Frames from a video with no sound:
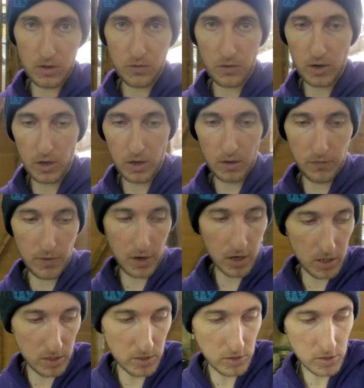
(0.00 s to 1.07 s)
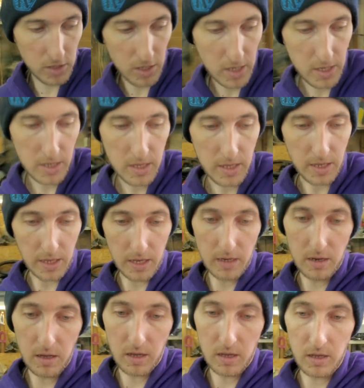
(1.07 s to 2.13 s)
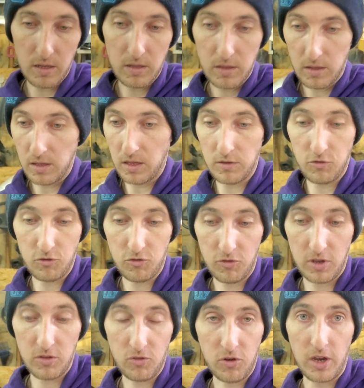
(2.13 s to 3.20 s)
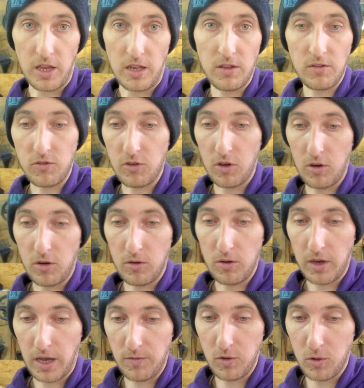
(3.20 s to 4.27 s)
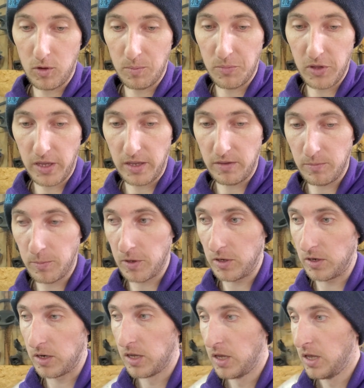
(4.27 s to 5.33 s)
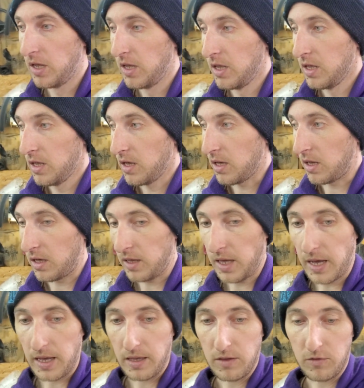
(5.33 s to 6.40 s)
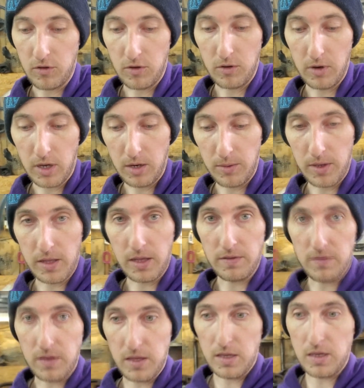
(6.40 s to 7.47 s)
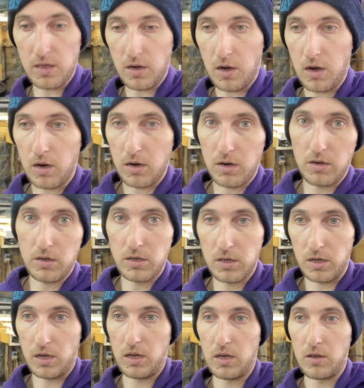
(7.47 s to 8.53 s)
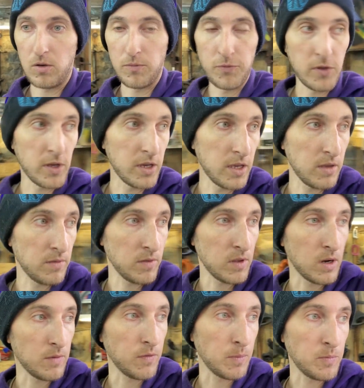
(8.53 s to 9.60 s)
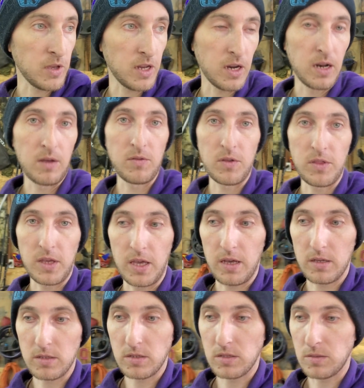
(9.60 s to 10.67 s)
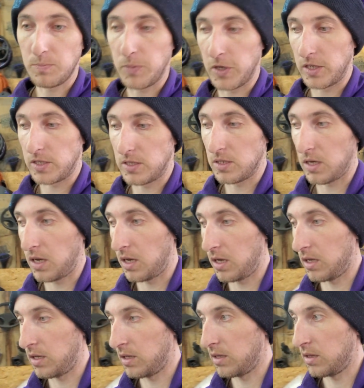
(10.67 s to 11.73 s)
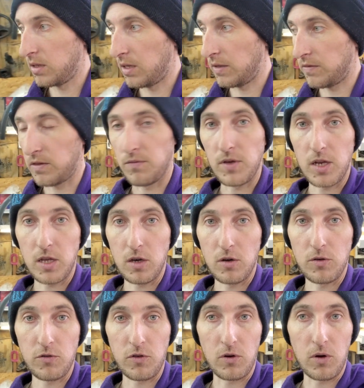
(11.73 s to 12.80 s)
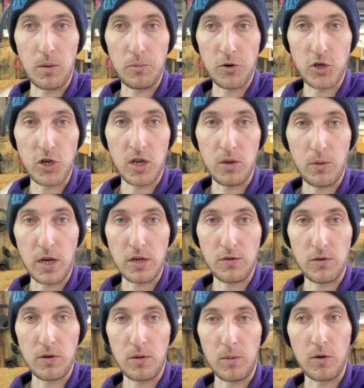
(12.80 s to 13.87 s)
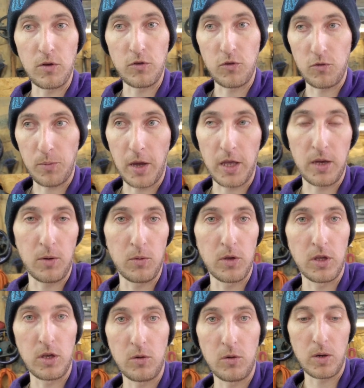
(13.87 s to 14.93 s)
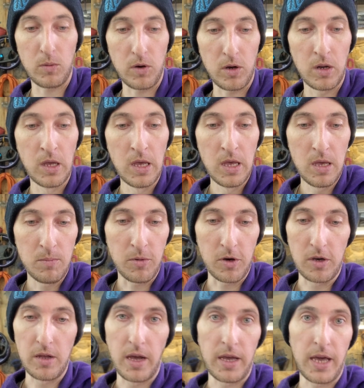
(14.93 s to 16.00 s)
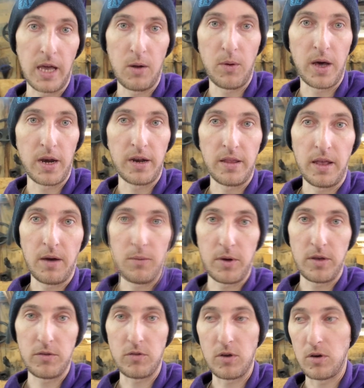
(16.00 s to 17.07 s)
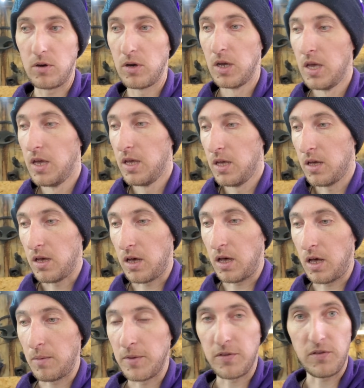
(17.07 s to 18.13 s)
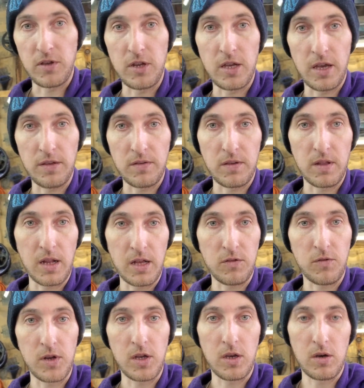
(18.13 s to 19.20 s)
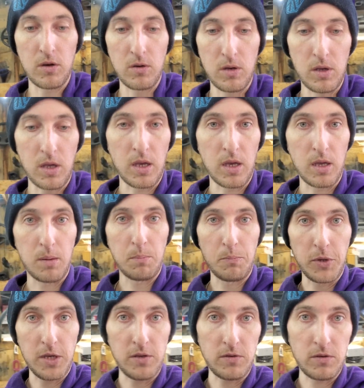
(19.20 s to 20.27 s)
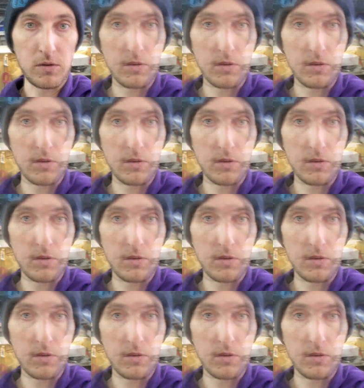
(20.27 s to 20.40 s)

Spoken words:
for AFRs, and it's great. So I have no complaints, but yeah. So anyway, that's the car. Hopefully I gave you enough update on everything else, but that's the video. So I appreciate you watching. I know this was probably a really one, but I kind of wanted it that way. So I'll be seeing you guys in the next video, and peace.